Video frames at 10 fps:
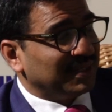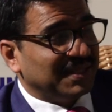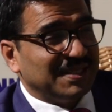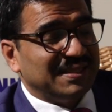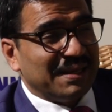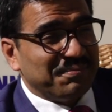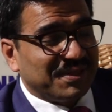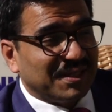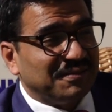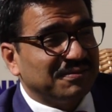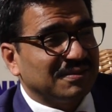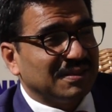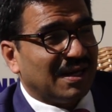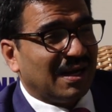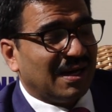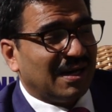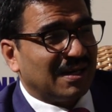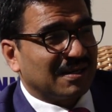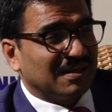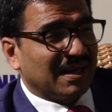They themselves
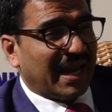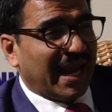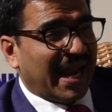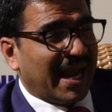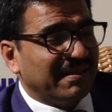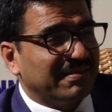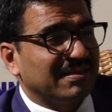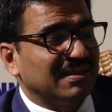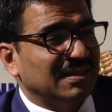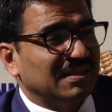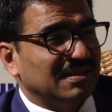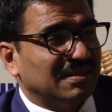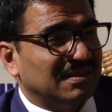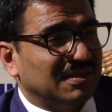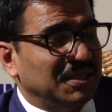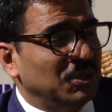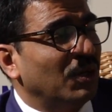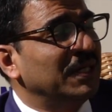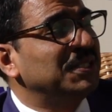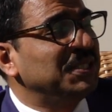are as
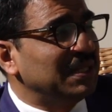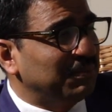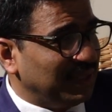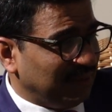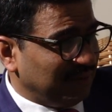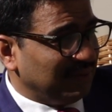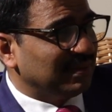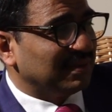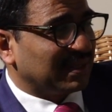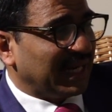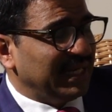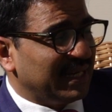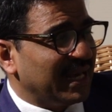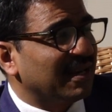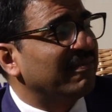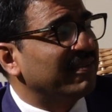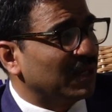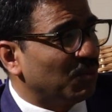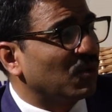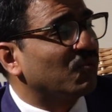knowledgeable, right, and aware
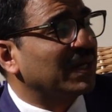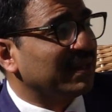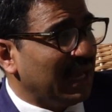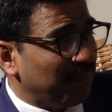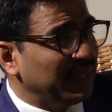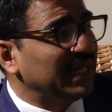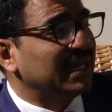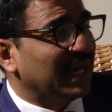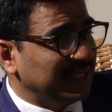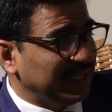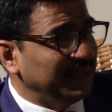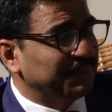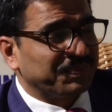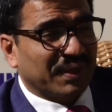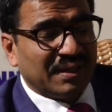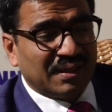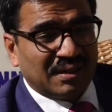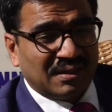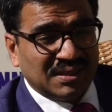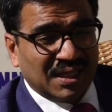about what is happening in IT.
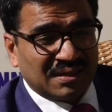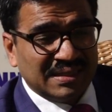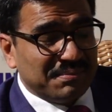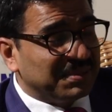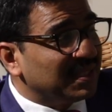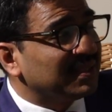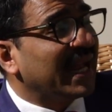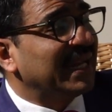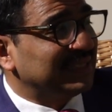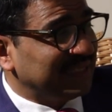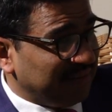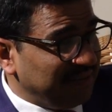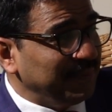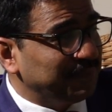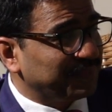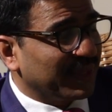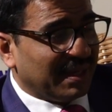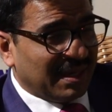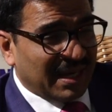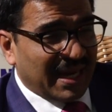They are themselves as savvy
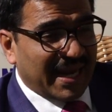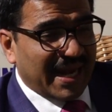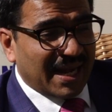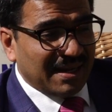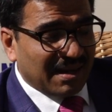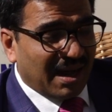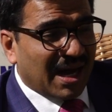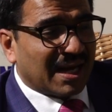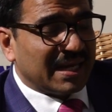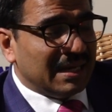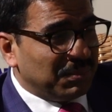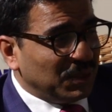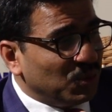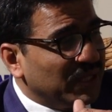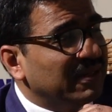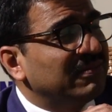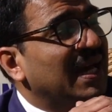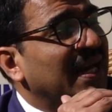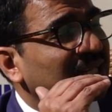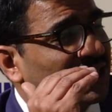and are able to give
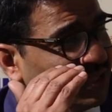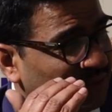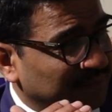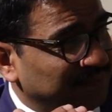direction,